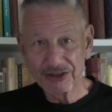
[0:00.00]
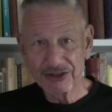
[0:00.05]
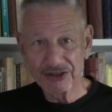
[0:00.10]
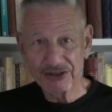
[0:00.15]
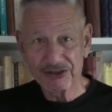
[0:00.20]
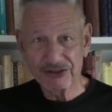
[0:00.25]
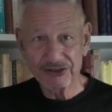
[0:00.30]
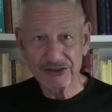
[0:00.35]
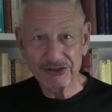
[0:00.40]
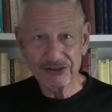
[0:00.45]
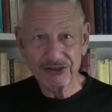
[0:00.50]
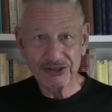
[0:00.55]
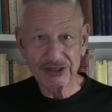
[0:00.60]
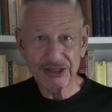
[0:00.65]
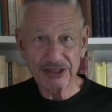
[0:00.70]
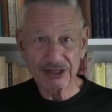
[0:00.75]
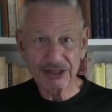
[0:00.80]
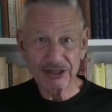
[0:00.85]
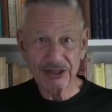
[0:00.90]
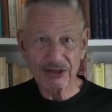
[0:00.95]

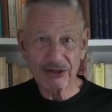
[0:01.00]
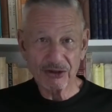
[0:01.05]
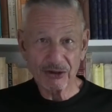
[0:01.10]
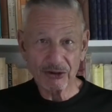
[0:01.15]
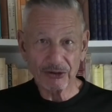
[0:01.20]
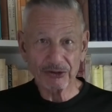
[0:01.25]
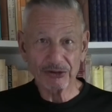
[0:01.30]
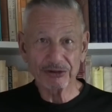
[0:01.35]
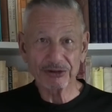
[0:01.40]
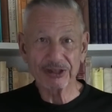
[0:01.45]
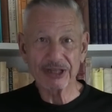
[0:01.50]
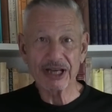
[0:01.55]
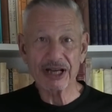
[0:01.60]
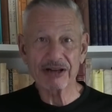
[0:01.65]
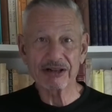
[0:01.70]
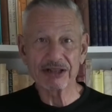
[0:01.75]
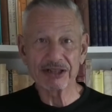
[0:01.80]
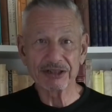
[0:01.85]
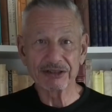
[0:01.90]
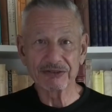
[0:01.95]
see causal
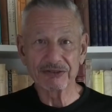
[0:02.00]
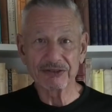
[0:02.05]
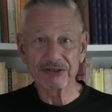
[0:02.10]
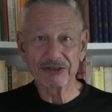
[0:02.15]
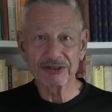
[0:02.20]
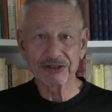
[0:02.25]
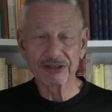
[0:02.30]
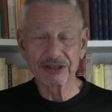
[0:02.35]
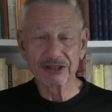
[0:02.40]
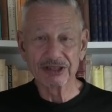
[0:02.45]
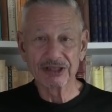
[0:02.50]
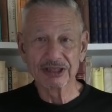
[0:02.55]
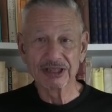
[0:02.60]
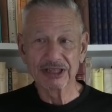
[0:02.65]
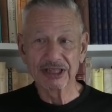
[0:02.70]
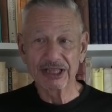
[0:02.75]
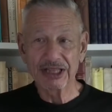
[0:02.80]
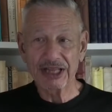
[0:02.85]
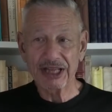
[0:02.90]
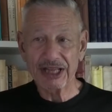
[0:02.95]
narratives
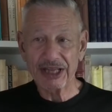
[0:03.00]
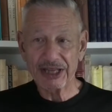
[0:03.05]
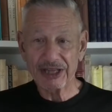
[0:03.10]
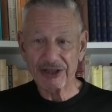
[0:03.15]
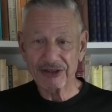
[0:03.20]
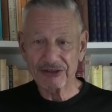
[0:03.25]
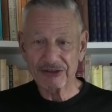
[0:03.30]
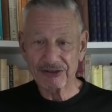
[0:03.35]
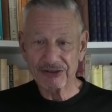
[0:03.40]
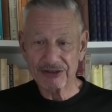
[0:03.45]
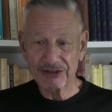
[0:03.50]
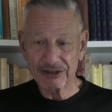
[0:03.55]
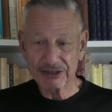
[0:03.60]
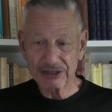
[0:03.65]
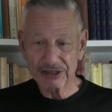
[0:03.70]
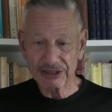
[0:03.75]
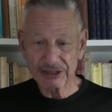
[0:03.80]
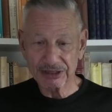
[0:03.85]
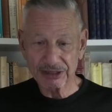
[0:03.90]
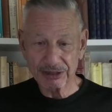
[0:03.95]
as
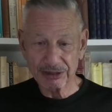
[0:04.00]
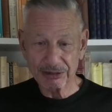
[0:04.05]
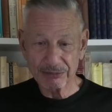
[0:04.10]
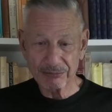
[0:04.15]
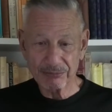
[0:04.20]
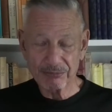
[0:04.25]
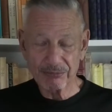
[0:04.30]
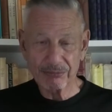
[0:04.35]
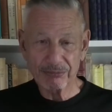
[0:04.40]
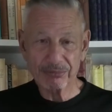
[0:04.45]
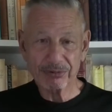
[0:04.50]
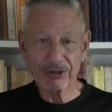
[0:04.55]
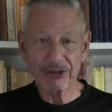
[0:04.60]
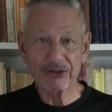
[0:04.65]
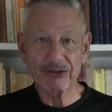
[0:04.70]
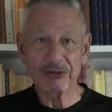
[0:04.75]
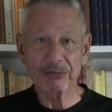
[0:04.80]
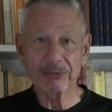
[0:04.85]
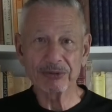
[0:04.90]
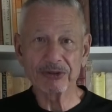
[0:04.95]
the
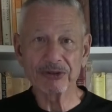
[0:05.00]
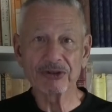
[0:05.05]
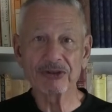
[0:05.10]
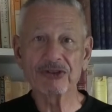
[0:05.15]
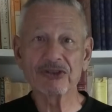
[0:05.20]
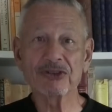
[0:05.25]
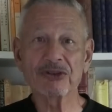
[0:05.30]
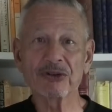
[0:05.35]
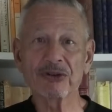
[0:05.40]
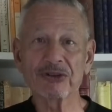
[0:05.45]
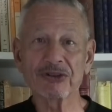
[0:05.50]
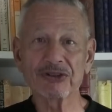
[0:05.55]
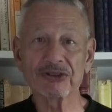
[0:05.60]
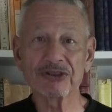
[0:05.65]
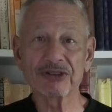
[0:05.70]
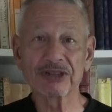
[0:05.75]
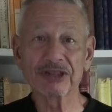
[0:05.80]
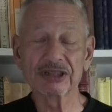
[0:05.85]
principal source